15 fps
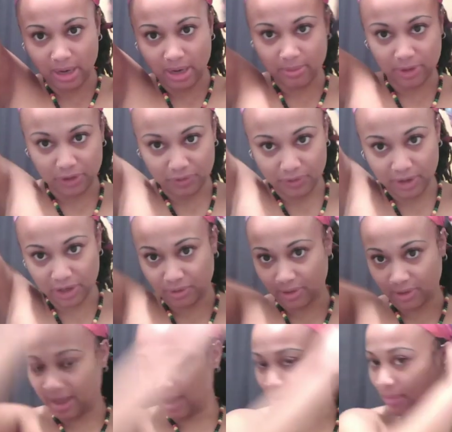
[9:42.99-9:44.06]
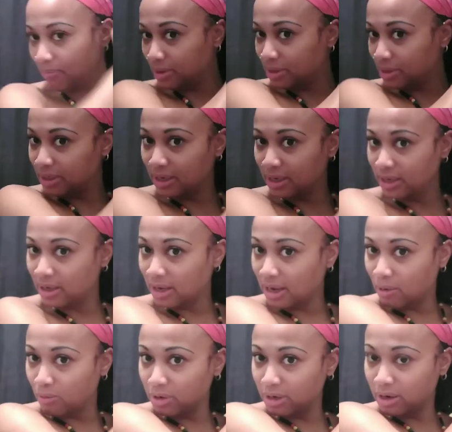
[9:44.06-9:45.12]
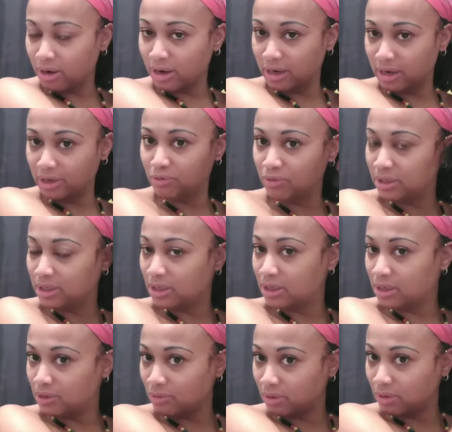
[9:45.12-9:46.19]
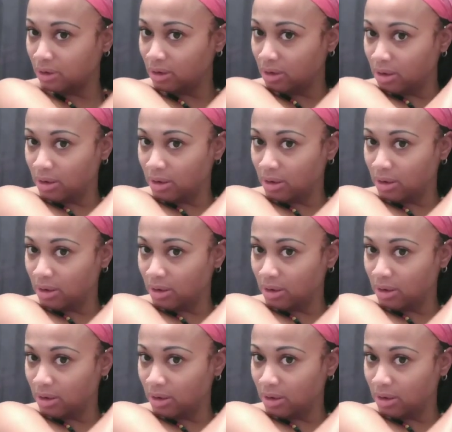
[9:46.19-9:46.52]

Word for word: I'm going to finish with that. But see, I went ahead and twisted this one